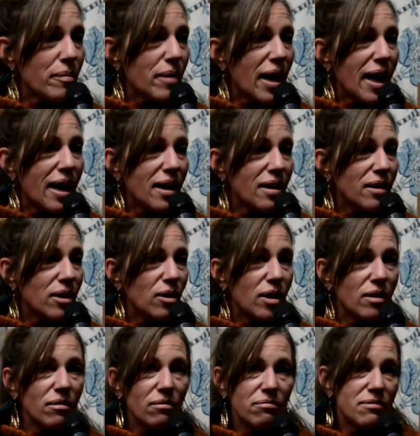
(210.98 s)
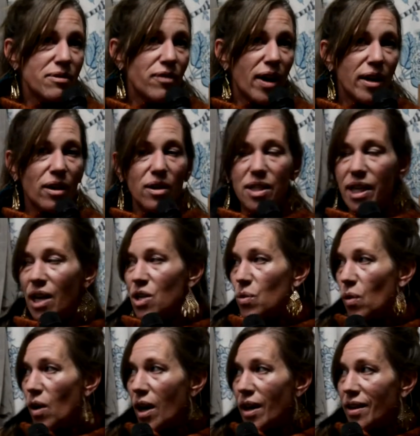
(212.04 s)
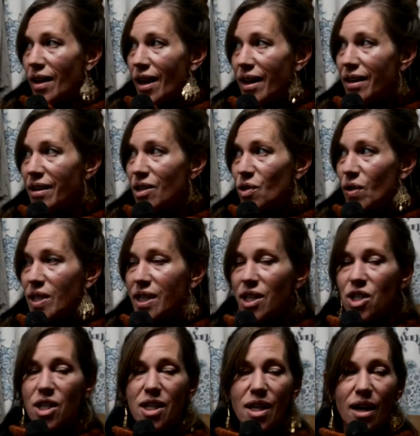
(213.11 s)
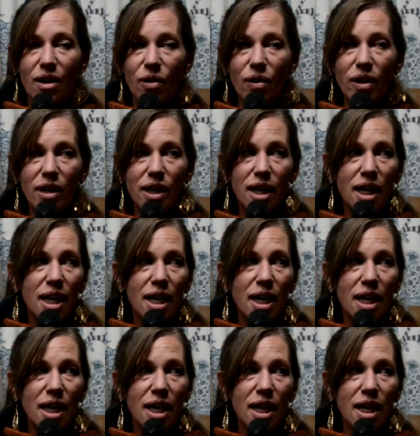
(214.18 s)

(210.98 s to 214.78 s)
And you can find our schedule online at joyskitchen.org.